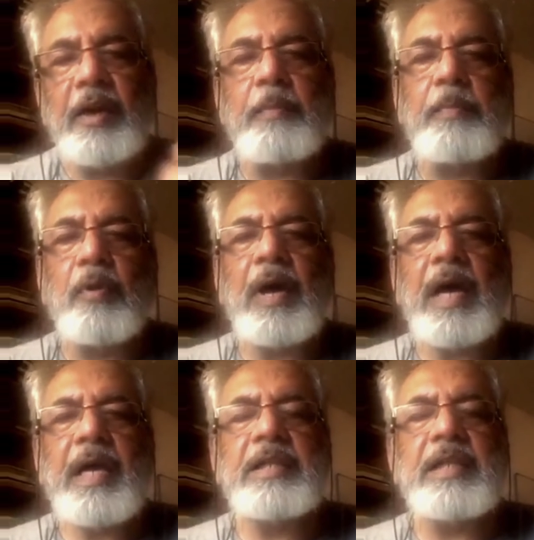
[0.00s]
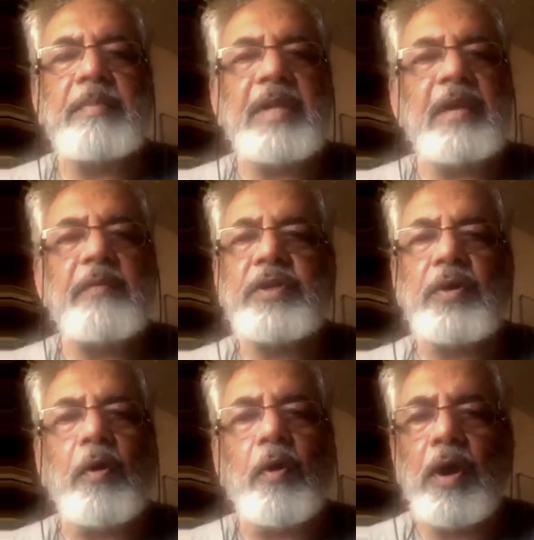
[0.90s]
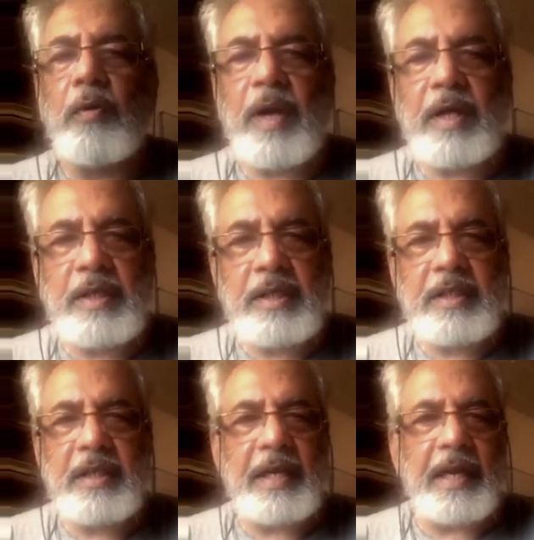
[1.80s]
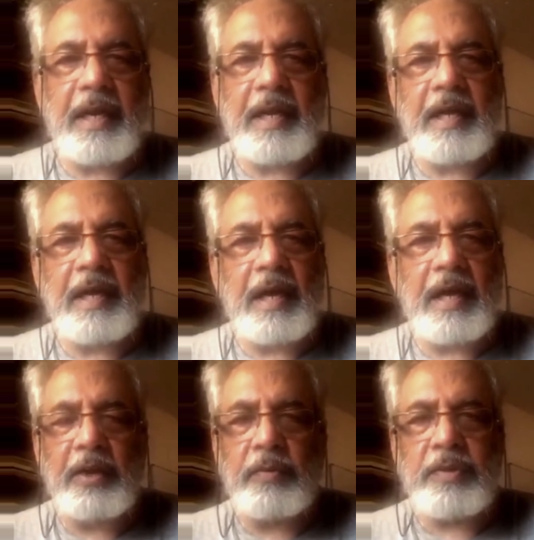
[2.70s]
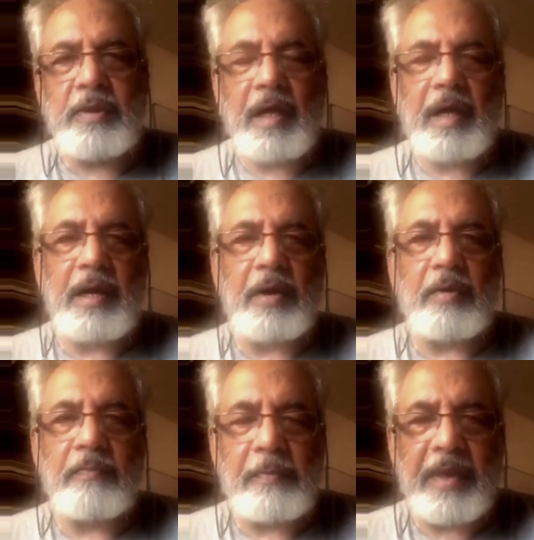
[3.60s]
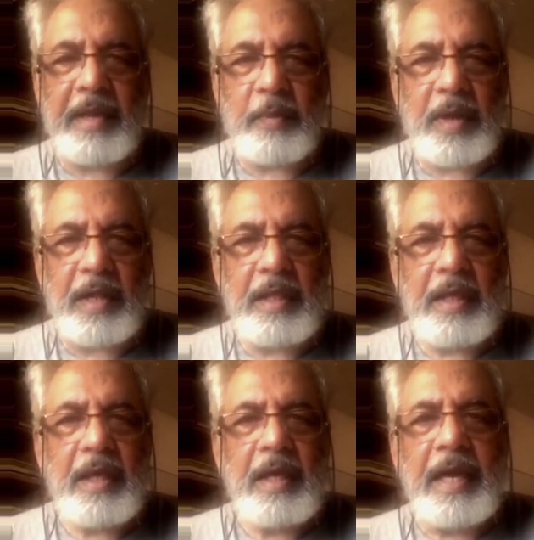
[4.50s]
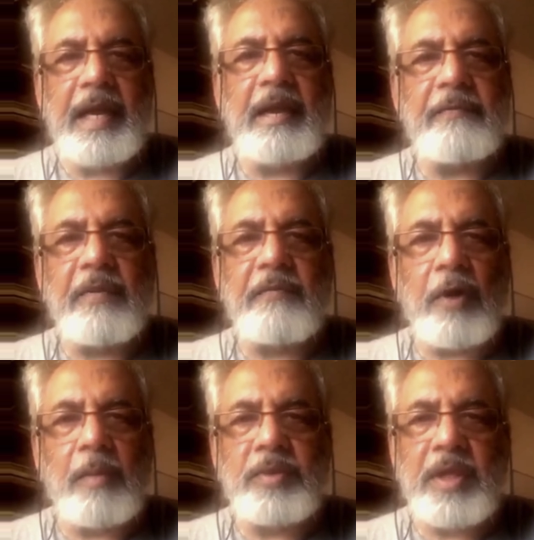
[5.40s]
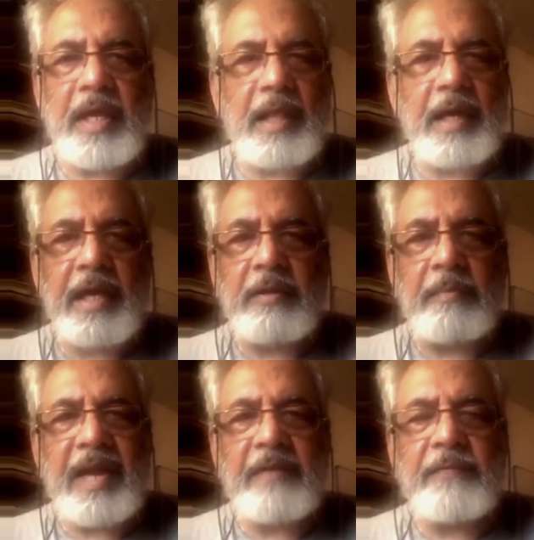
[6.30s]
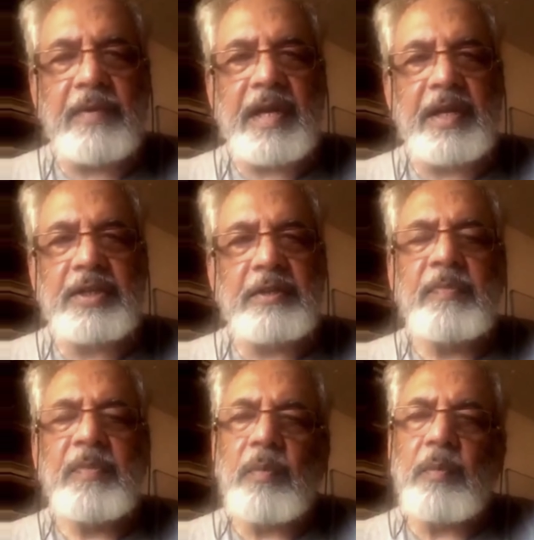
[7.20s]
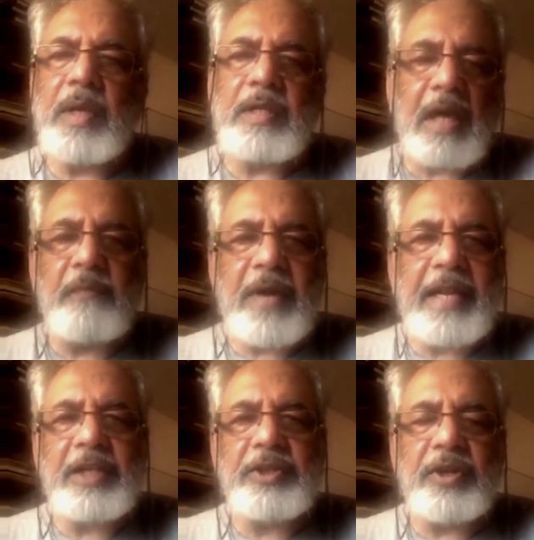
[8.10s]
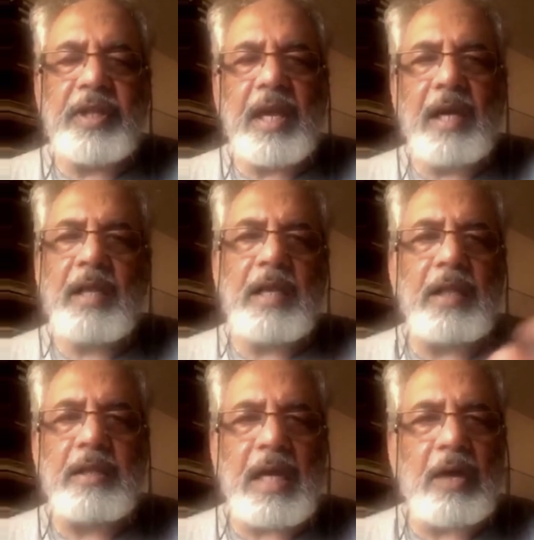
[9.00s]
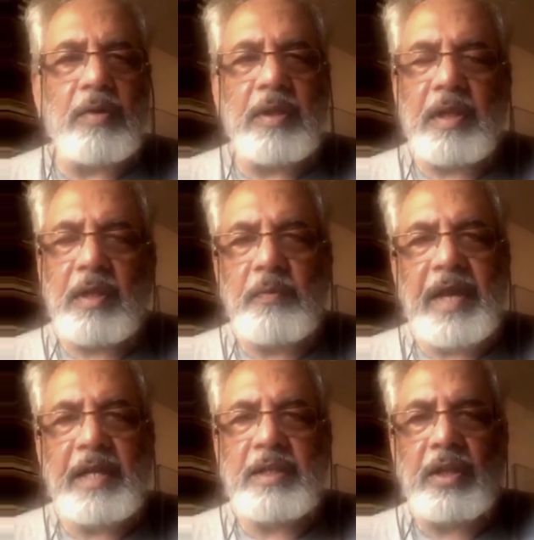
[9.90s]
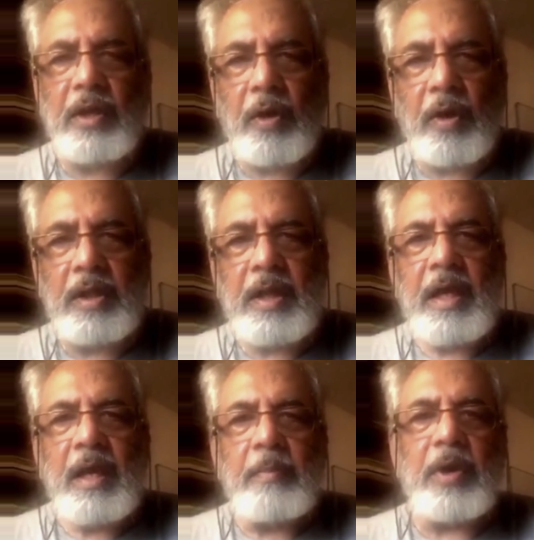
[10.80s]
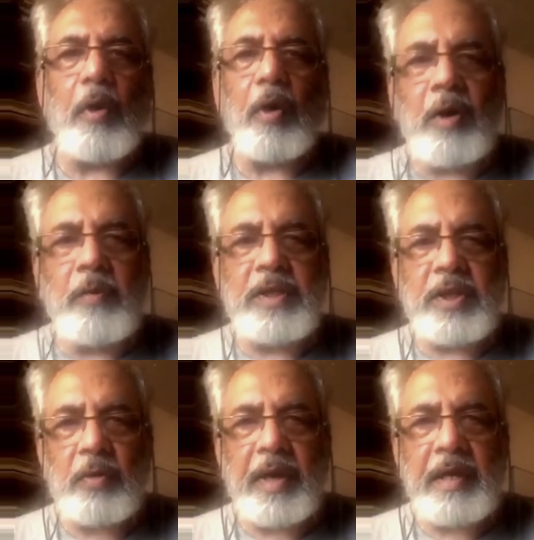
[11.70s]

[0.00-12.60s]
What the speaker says: poha is something which all of us in India are familiar with in different forms or the other. It's a breakfast dish with some variation in the other, in the south, in the west, in the north, but all of us know it.